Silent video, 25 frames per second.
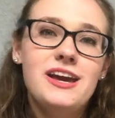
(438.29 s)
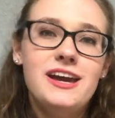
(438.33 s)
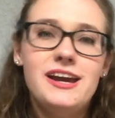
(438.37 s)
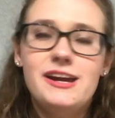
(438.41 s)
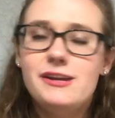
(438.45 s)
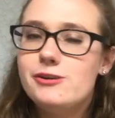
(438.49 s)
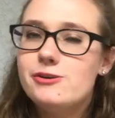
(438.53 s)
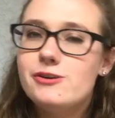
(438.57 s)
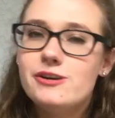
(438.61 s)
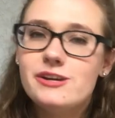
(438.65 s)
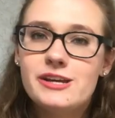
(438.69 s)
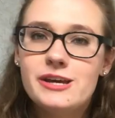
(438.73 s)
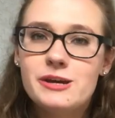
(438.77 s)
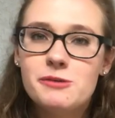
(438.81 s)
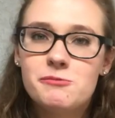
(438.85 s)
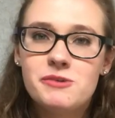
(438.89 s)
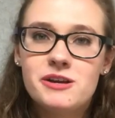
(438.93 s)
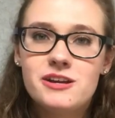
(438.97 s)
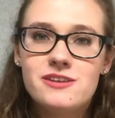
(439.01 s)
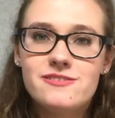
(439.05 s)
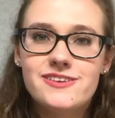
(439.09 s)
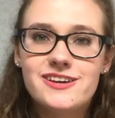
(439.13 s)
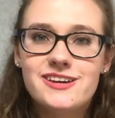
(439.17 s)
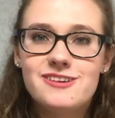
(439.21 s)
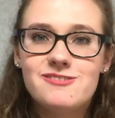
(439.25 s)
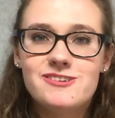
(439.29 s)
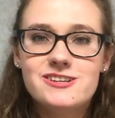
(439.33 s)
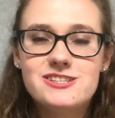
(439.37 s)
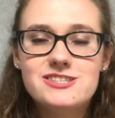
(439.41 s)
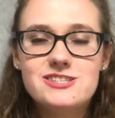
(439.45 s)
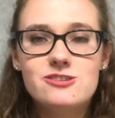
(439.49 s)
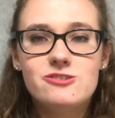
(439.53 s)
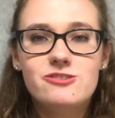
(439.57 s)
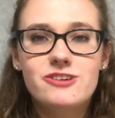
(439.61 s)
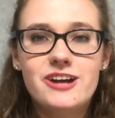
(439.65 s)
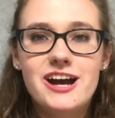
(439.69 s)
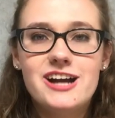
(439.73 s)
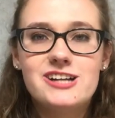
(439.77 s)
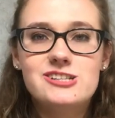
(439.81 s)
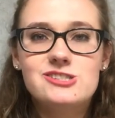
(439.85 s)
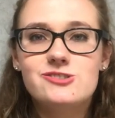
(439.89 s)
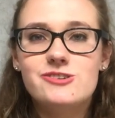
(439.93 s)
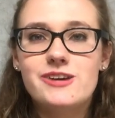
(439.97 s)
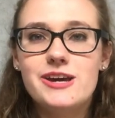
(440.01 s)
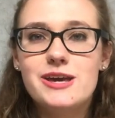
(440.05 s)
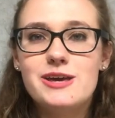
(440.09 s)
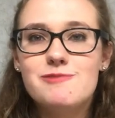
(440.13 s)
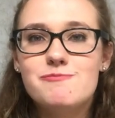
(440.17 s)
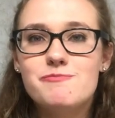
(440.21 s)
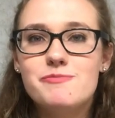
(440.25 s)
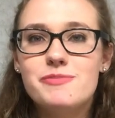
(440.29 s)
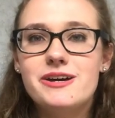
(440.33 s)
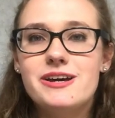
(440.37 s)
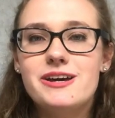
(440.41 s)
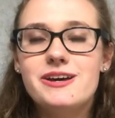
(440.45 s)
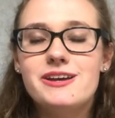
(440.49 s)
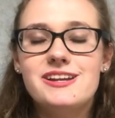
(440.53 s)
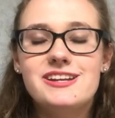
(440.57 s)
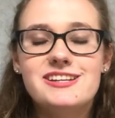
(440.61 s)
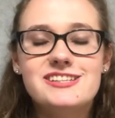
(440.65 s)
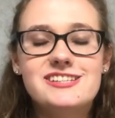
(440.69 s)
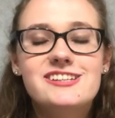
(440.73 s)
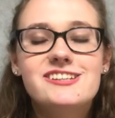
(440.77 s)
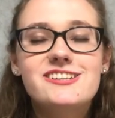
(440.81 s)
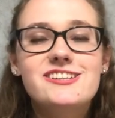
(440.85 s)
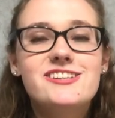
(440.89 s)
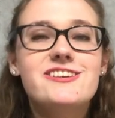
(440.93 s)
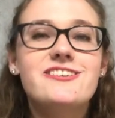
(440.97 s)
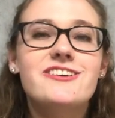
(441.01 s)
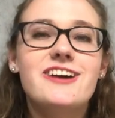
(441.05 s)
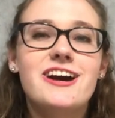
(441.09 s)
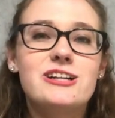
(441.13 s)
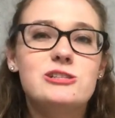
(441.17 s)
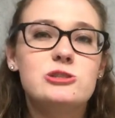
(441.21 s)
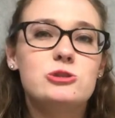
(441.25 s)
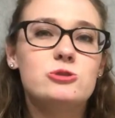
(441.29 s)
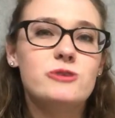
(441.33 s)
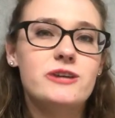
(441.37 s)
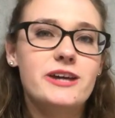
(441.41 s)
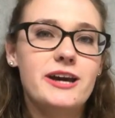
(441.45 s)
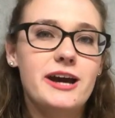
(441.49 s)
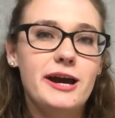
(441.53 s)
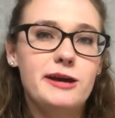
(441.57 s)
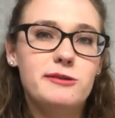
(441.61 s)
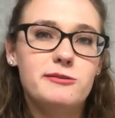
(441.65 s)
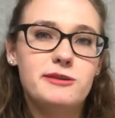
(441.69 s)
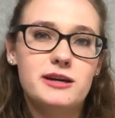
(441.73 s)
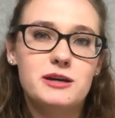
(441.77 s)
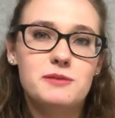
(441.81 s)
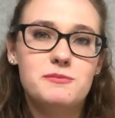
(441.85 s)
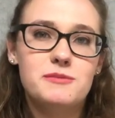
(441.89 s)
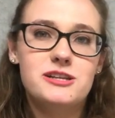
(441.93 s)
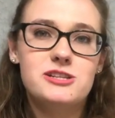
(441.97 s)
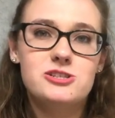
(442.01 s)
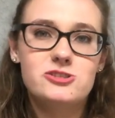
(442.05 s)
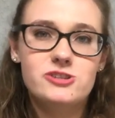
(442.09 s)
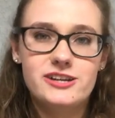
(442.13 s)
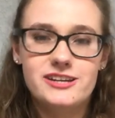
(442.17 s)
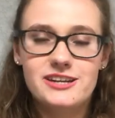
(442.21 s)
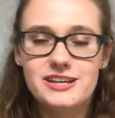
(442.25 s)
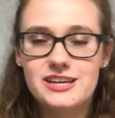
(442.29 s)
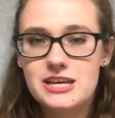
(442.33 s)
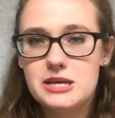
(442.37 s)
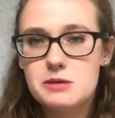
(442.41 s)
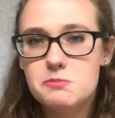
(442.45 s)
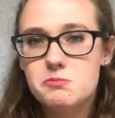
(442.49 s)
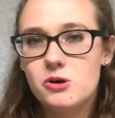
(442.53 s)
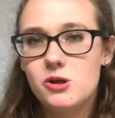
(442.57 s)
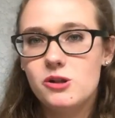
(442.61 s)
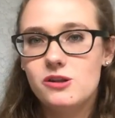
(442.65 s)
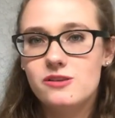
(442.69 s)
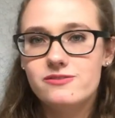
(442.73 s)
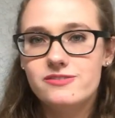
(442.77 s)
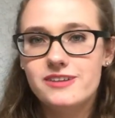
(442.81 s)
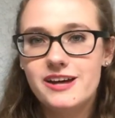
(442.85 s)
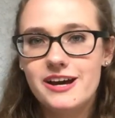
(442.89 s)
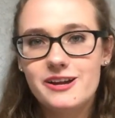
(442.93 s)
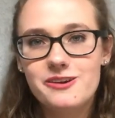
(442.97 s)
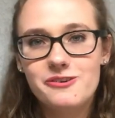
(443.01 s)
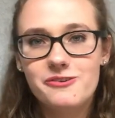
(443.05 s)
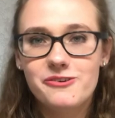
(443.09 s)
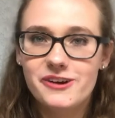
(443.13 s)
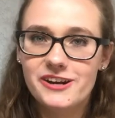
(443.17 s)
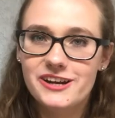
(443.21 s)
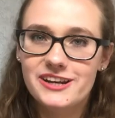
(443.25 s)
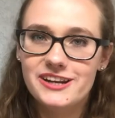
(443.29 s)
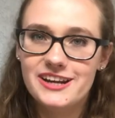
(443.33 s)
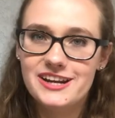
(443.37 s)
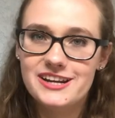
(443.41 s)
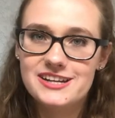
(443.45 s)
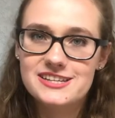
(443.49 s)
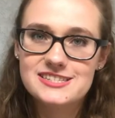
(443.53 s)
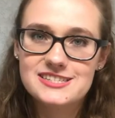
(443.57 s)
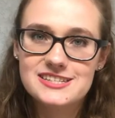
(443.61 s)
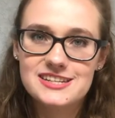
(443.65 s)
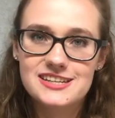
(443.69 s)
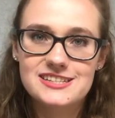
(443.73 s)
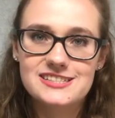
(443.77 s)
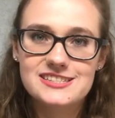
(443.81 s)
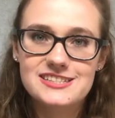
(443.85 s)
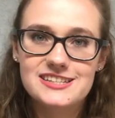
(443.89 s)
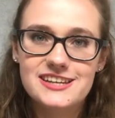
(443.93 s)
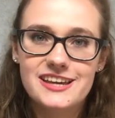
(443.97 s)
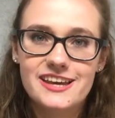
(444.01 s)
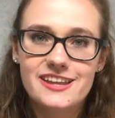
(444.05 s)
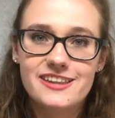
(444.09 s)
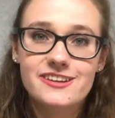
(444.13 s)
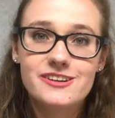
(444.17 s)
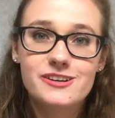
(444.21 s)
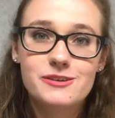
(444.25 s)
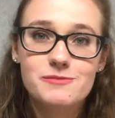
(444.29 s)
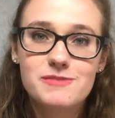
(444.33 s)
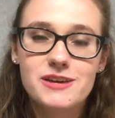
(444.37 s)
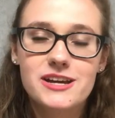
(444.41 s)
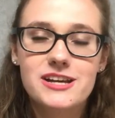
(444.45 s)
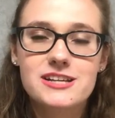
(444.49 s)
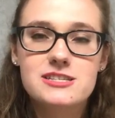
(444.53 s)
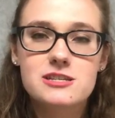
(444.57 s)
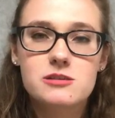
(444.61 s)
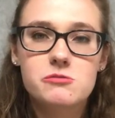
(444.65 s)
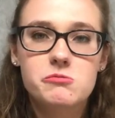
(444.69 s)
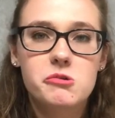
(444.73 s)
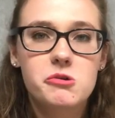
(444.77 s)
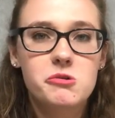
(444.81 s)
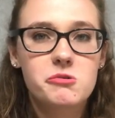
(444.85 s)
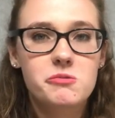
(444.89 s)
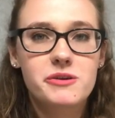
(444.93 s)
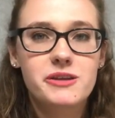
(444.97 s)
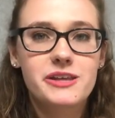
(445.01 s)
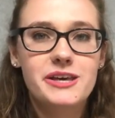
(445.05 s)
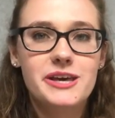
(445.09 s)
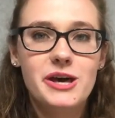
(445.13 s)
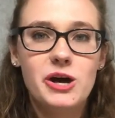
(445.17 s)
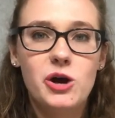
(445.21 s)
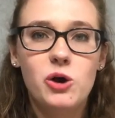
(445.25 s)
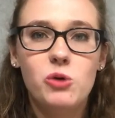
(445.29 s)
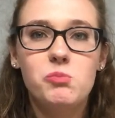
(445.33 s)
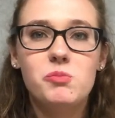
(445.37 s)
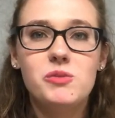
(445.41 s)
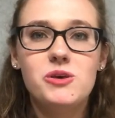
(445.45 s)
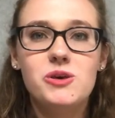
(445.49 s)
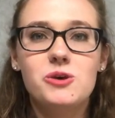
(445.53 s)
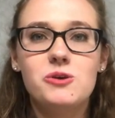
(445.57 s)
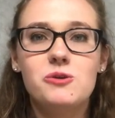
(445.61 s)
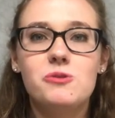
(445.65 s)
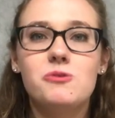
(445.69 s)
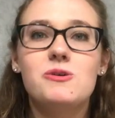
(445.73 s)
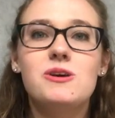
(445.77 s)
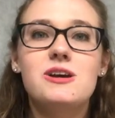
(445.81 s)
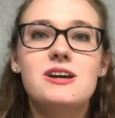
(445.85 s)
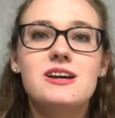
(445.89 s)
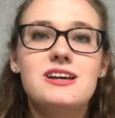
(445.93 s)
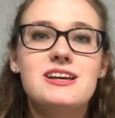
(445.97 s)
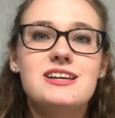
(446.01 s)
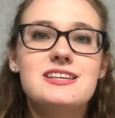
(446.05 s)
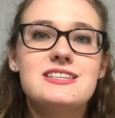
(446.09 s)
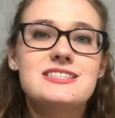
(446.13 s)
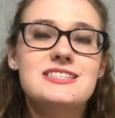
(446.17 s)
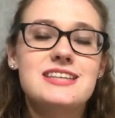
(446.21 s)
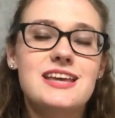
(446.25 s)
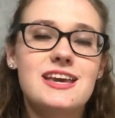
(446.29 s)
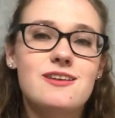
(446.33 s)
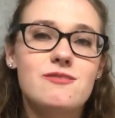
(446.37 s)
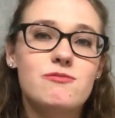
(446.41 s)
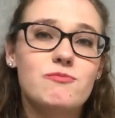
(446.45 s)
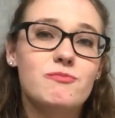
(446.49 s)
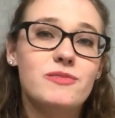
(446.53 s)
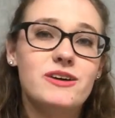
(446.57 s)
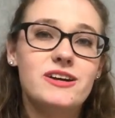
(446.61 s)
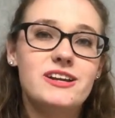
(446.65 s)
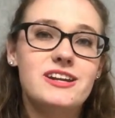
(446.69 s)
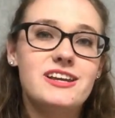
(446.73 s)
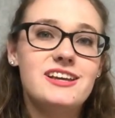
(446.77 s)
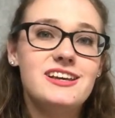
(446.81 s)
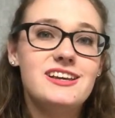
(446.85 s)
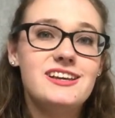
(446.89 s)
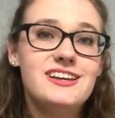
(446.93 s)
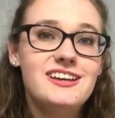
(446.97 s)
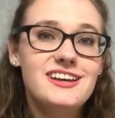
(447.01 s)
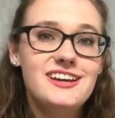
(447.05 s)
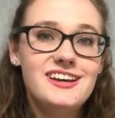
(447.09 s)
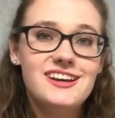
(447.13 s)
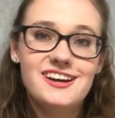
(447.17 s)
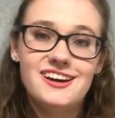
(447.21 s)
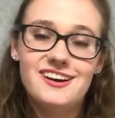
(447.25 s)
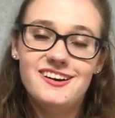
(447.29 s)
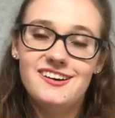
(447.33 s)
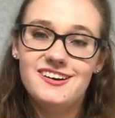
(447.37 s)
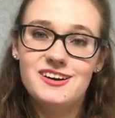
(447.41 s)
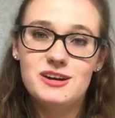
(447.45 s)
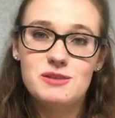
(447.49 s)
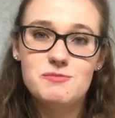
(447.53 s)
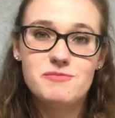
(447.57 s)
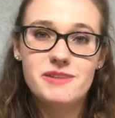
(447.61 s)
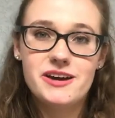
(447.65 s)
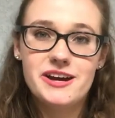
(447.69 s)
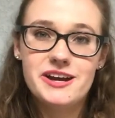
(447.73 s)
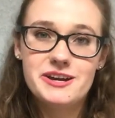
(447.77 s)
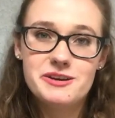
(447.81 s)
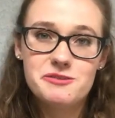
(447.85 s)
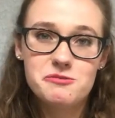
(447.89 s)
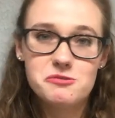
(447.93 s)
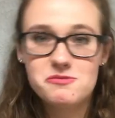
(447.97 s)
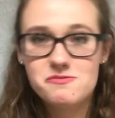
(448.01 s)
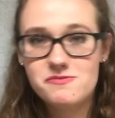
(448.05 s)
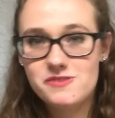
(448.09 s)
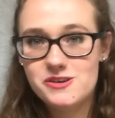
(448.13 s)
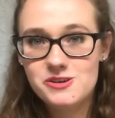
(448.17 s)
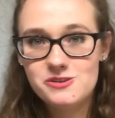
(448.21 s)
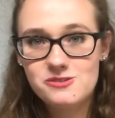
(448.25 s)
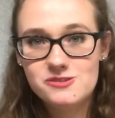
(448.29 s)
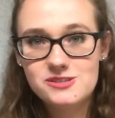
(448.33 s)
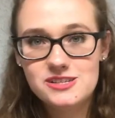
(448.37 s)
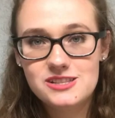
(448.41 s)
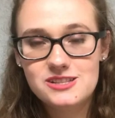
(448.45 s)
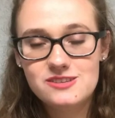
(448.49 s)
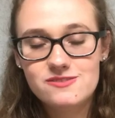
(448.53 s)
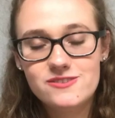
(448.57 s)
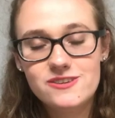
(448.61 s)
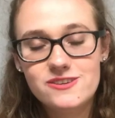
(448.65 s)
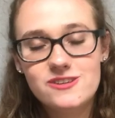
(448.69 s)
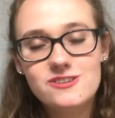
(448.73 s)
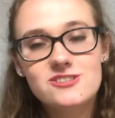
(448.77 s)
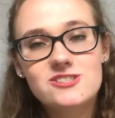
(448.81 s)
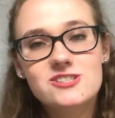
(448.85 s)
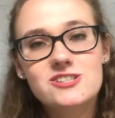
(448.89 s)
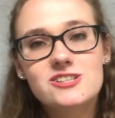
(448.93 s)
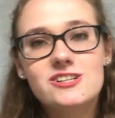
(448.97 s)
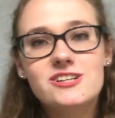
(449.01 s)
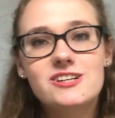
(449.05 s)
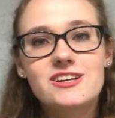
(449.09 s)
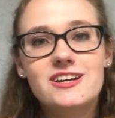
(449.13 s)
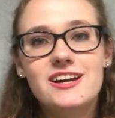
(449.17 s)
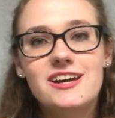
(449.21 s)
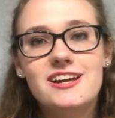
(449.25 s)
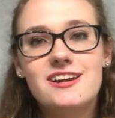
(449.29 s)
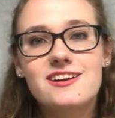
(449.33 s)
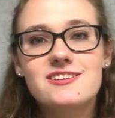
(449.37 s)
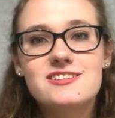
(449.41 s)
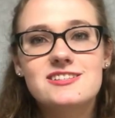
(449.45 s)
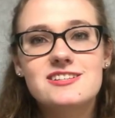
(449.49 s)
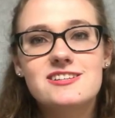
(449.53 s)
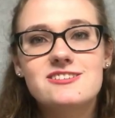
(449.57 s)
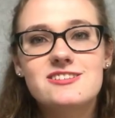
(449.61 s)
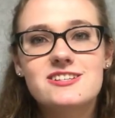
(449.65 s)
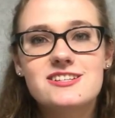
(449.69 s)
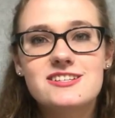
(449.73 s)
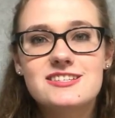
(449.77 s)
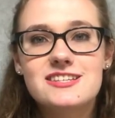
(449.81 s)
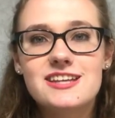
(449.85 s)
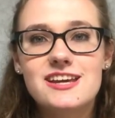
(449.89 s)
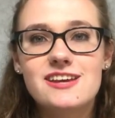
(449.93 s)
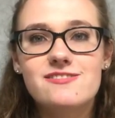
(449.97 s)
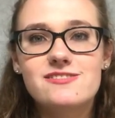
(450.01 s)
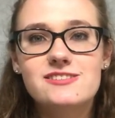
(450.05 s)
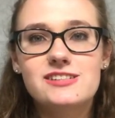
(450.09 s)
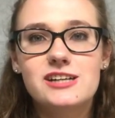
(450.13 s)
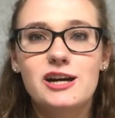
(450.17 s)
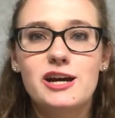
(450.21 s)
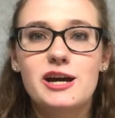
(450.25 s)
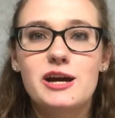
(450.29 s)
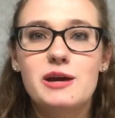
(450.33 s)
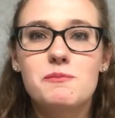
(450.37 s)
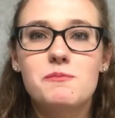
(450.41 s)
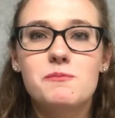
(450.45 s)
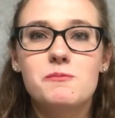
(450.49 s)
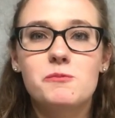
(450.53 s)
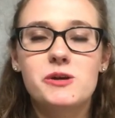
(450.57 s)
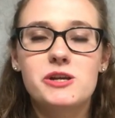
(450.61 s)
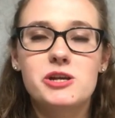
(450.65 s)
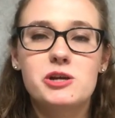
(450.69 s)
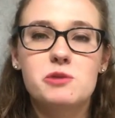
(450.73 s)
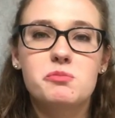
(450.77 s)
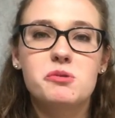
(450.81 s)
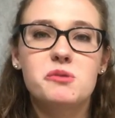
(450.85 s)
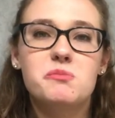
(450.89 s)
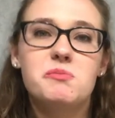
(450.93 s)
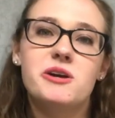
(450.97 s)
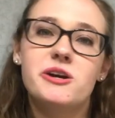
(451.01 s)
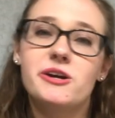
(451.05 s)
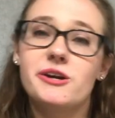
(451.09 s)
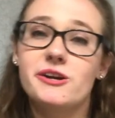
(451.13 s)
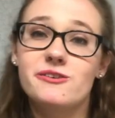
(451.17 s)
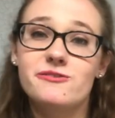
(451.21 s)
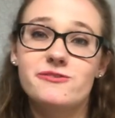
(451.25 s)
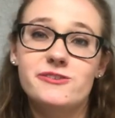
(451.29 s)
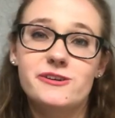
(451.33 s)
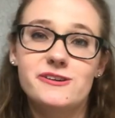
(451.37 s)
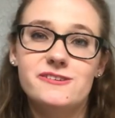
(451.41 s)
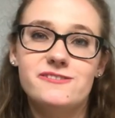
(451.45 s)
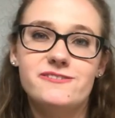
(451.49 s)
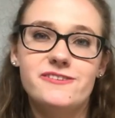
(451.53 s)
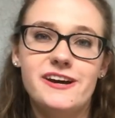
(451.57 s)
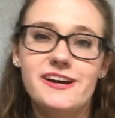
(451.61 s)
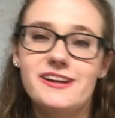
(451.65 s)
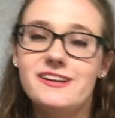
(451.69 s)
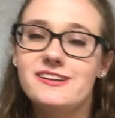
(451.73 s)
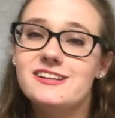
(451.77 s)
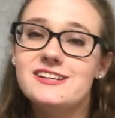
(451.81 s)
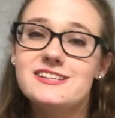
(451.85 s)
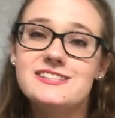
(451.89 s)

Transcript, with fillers: and you can get rid of it once you graduate, but until you graduate, I recommend trying to keep all of that organized and together, because it will really help you save money on buying reviews in the future, and also just save time when you're preparing for your final